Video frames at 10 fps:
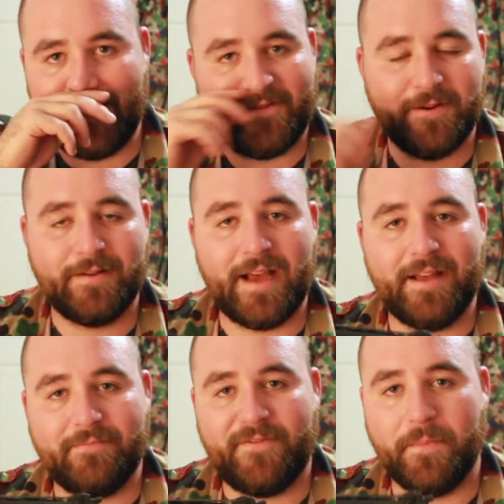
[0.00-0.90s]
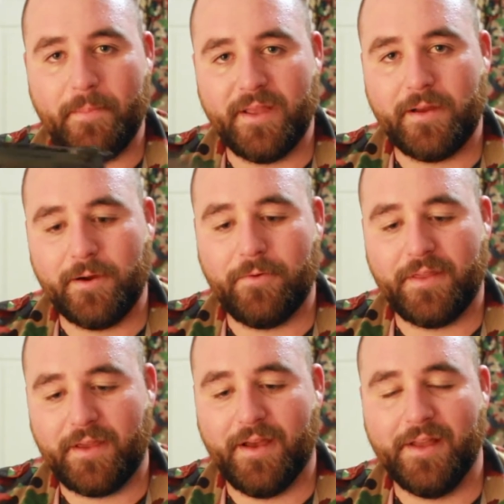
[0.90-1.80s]
If you're not familiar
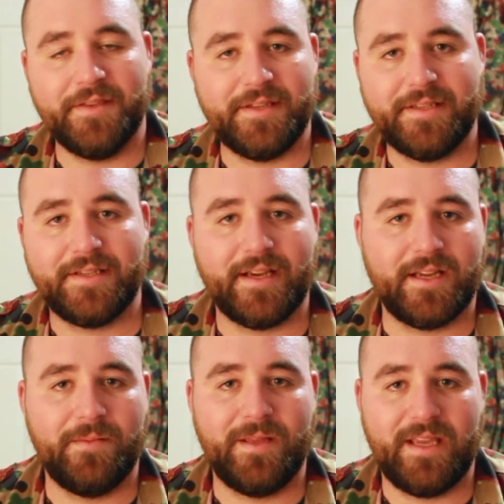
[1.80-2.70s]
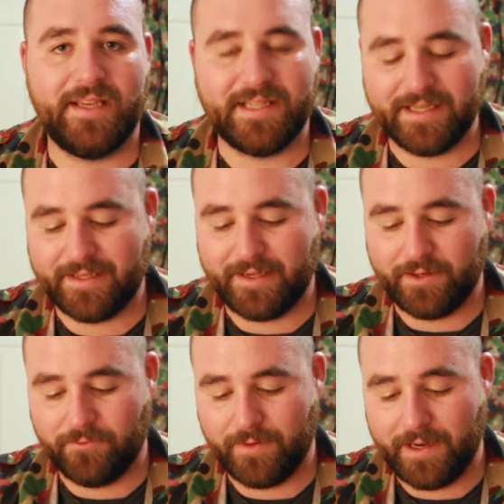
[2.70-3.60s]
with guns, it's not going to be the easiest thing
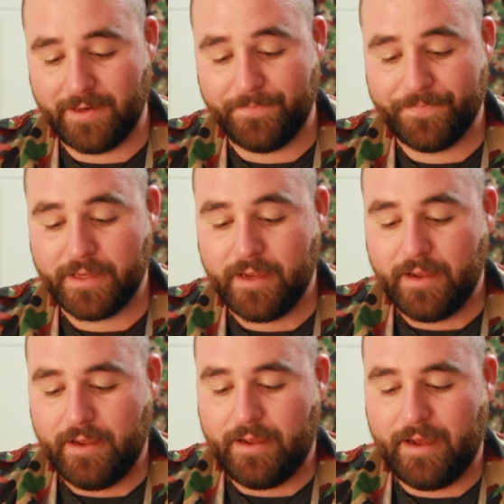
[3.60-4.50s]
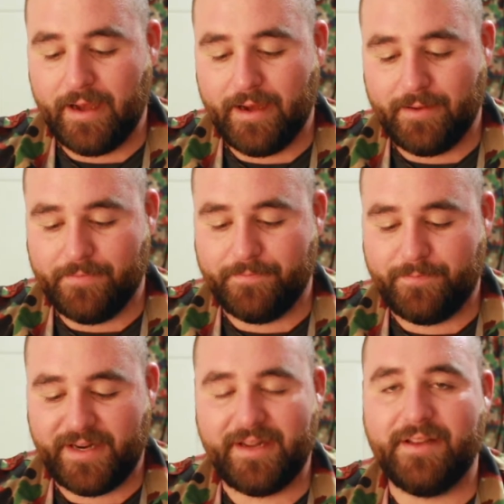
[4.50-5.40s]
to run. But
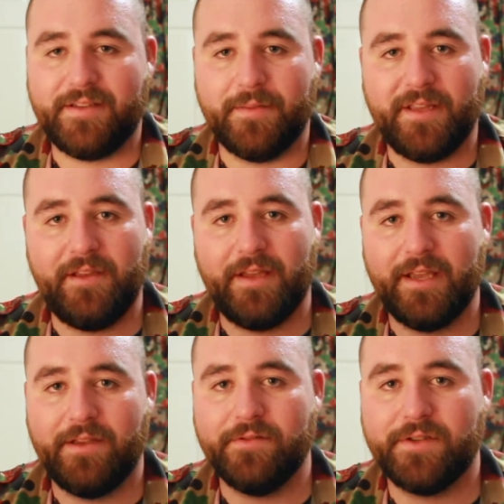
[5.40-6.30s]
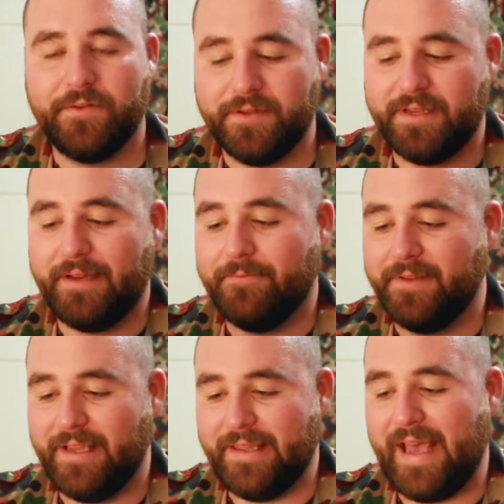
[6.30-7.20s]
it is something you get used to. It's not
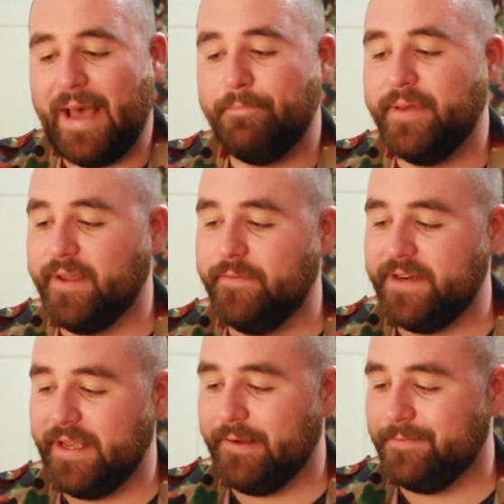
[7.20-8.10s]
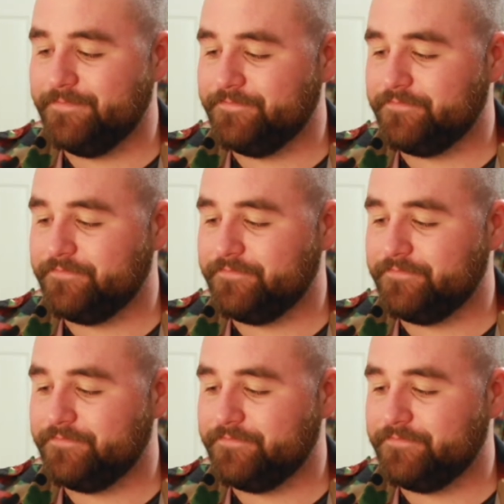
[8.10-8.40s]
really that big of a deal.